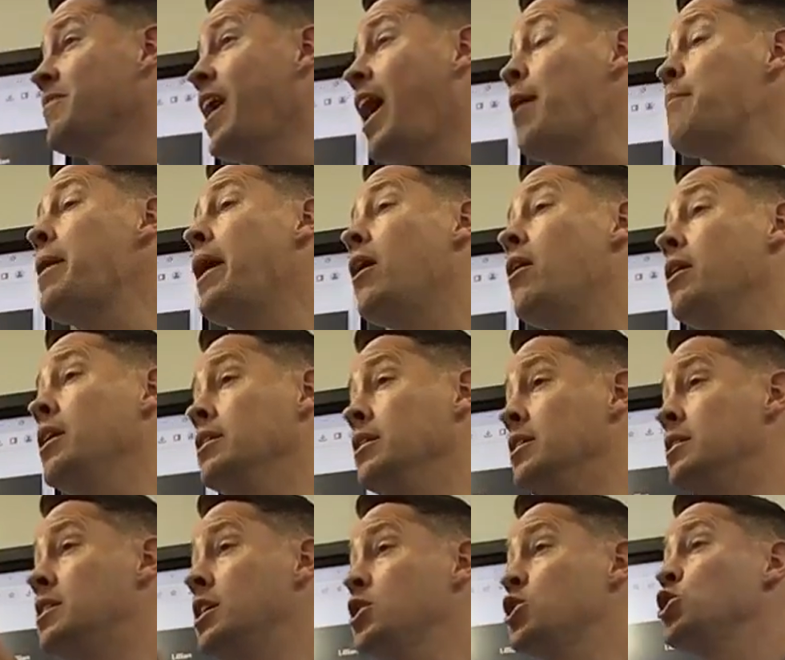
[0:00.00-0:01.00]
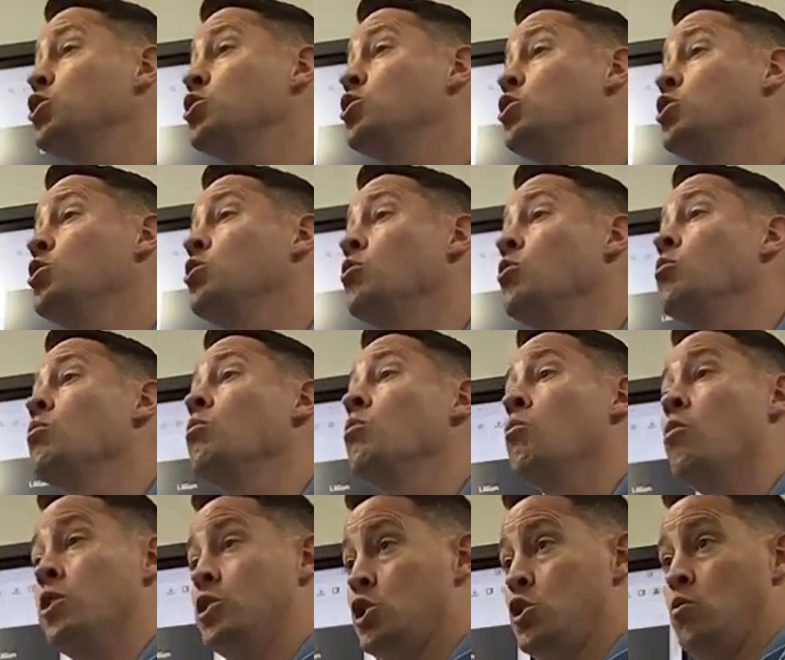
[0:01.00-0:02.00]
How about in addition to
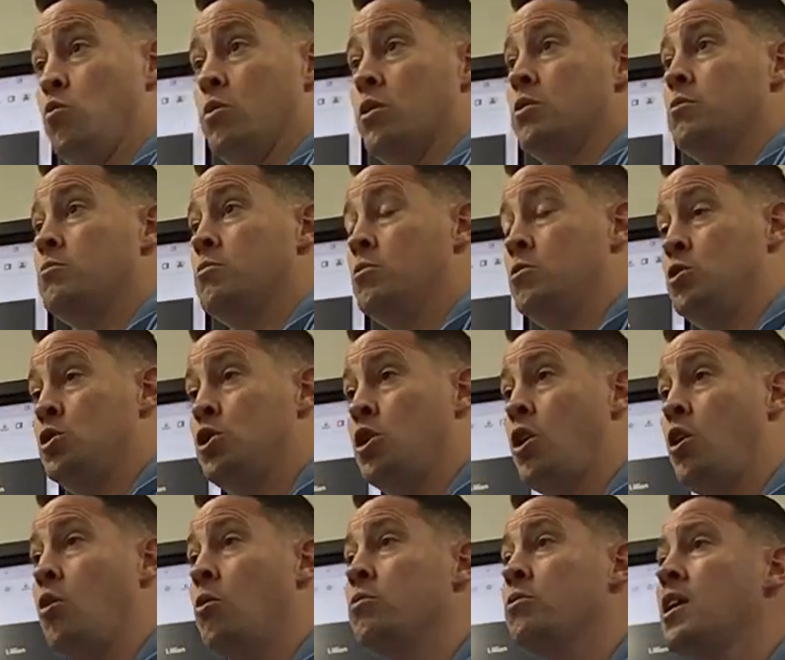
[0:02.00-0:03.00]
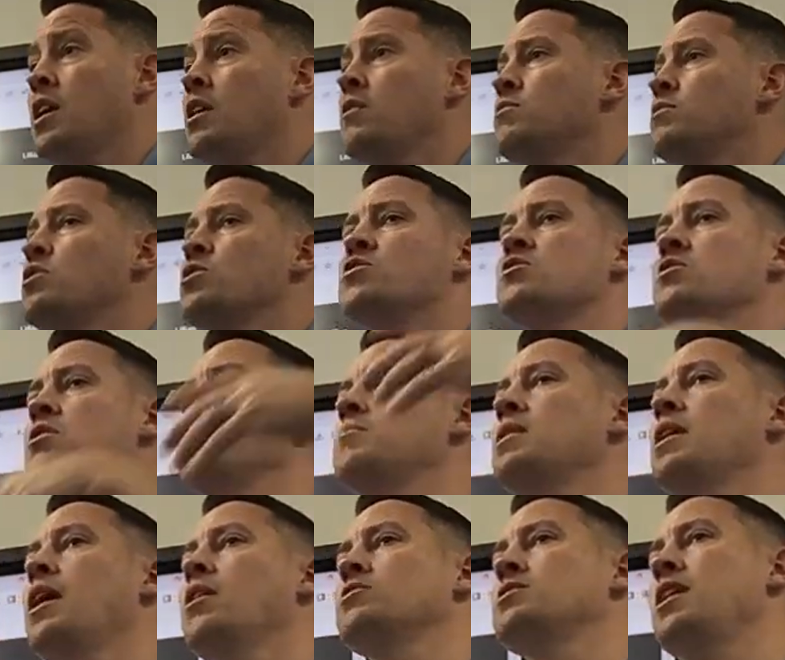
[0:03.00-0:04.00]
what you want to show, think of just
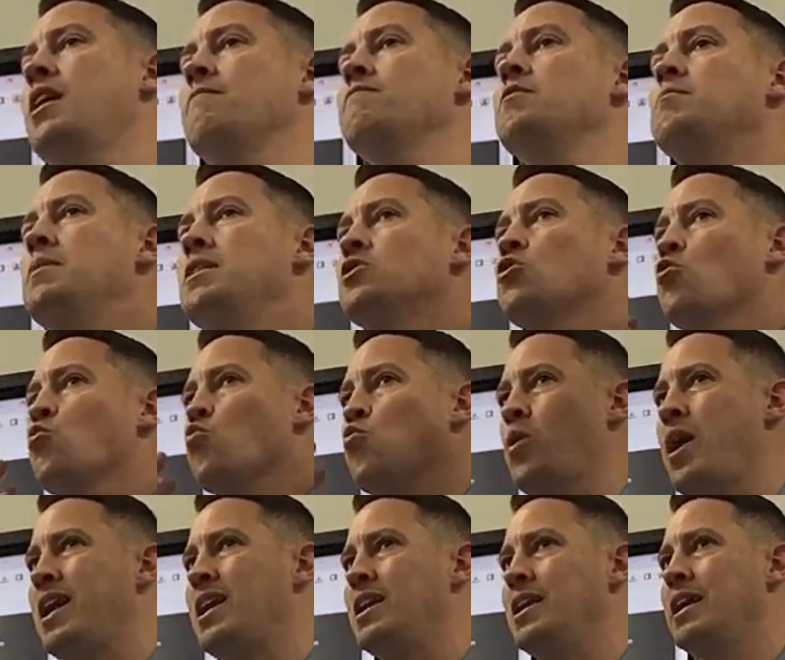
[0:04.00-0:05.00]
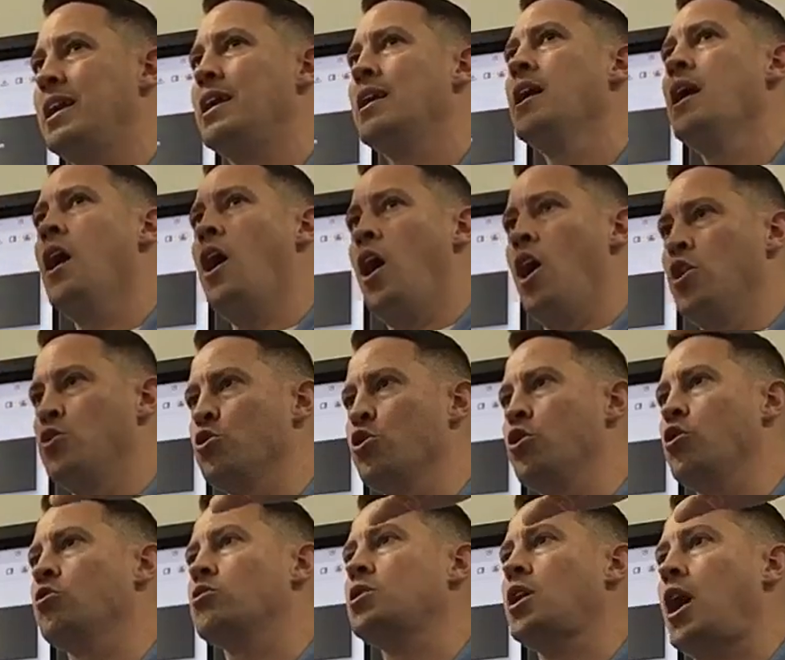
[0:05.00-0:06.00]
something else. It doesn't have to be directly under
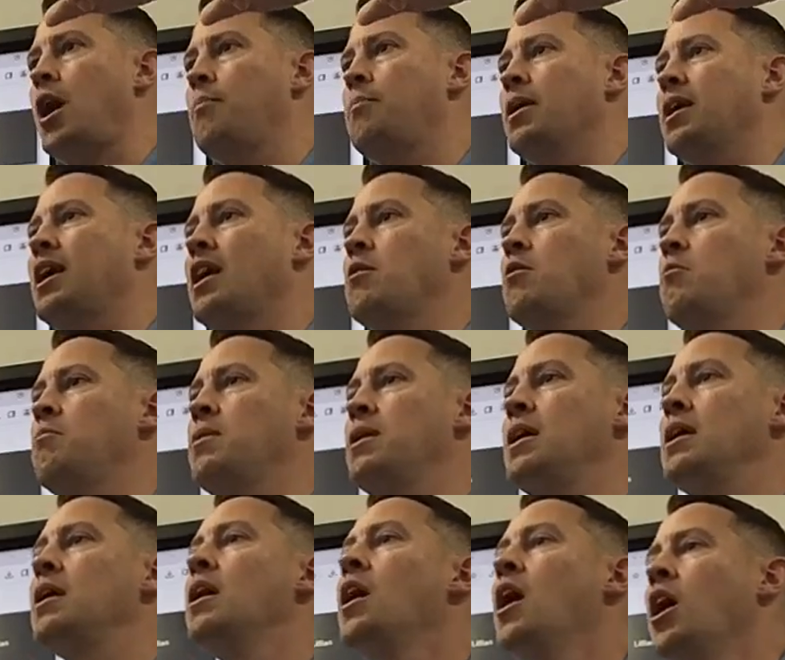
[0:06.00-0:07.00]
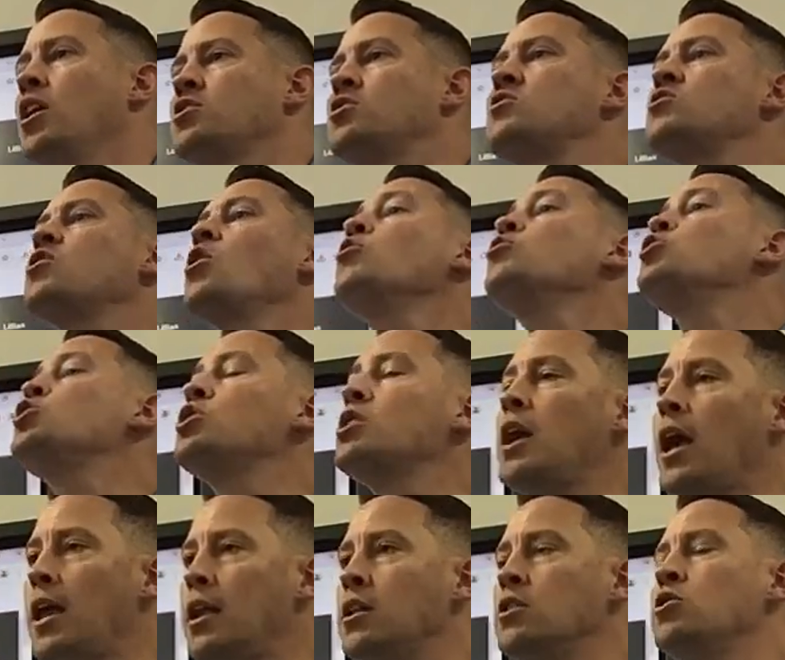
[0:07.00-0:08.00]
your topic. It could be
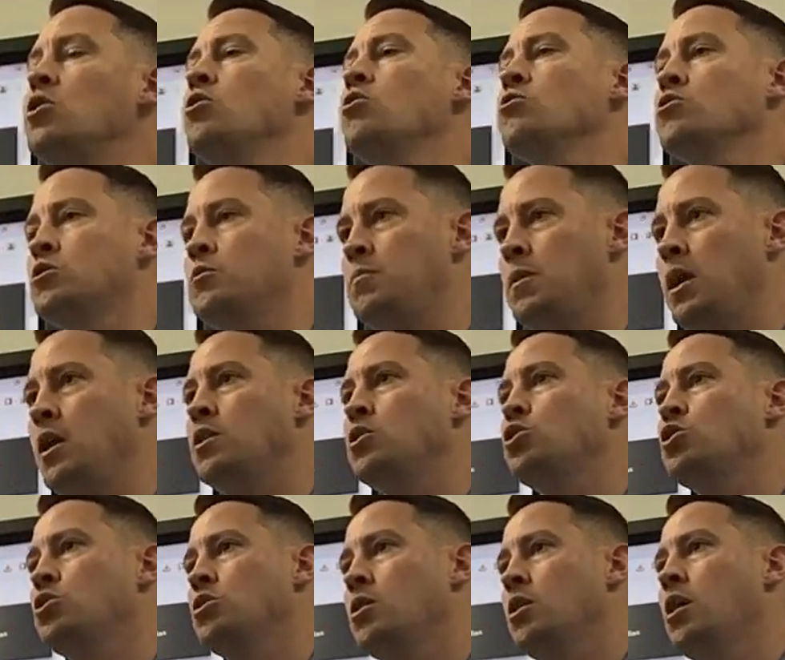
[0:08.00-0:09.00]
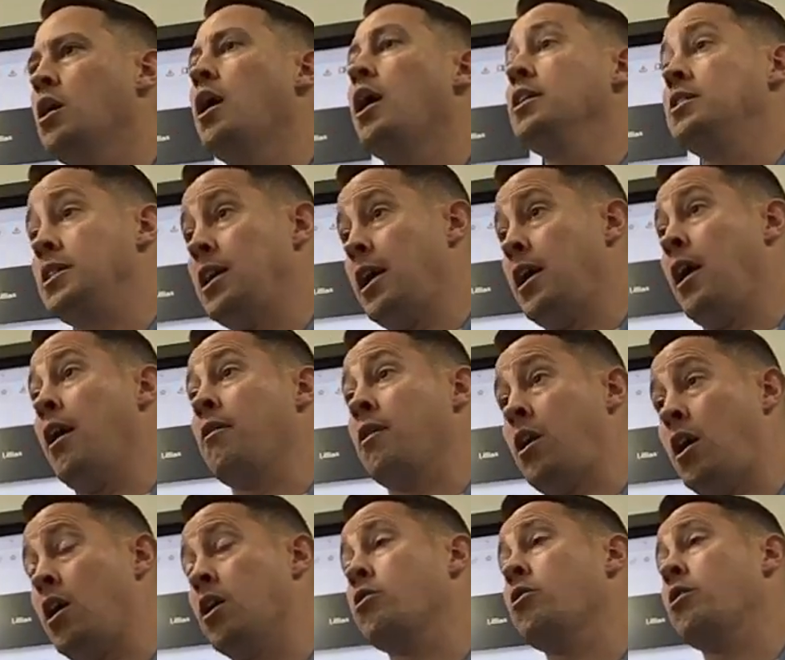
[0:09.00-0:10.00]
associated to your speech, a
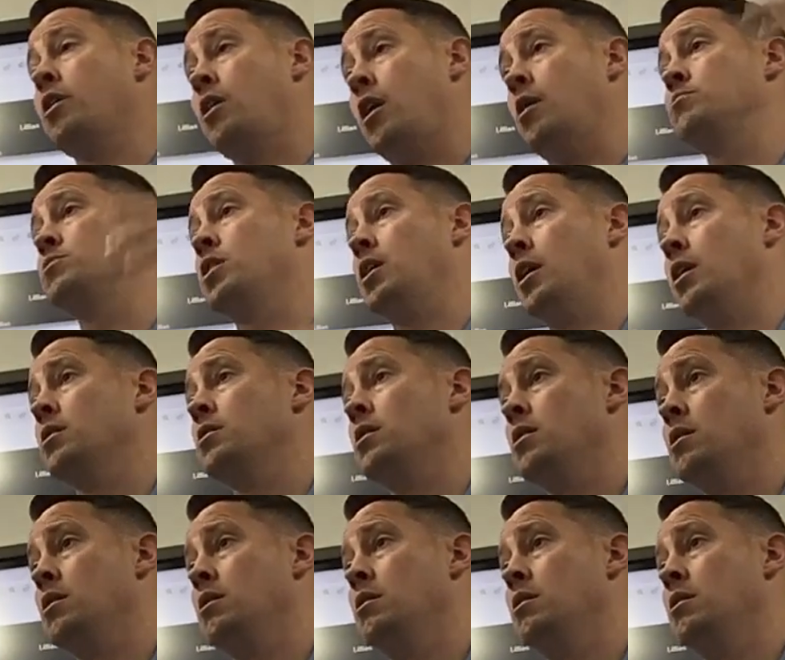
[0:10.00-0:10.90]
concrete object.